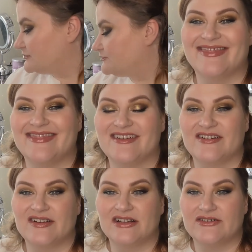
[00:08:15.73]

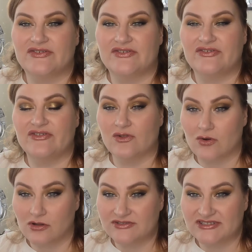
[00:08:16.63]
The
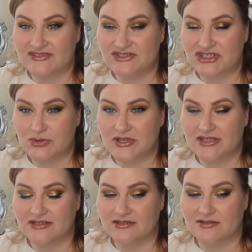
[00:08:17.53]
floralness to
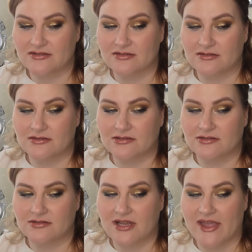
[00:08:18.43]
it
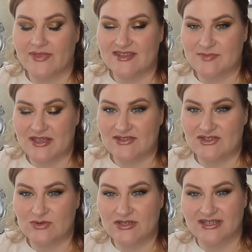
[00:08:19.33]
and the spice
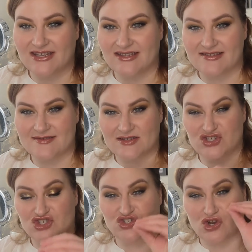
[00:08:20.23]
to it is
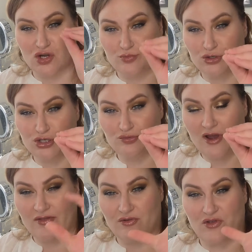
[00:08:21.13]
sharper
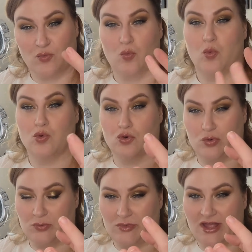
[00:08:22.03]
rather than
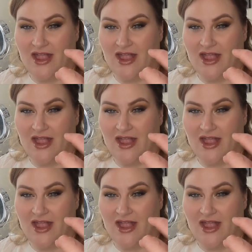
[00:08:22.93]
warm.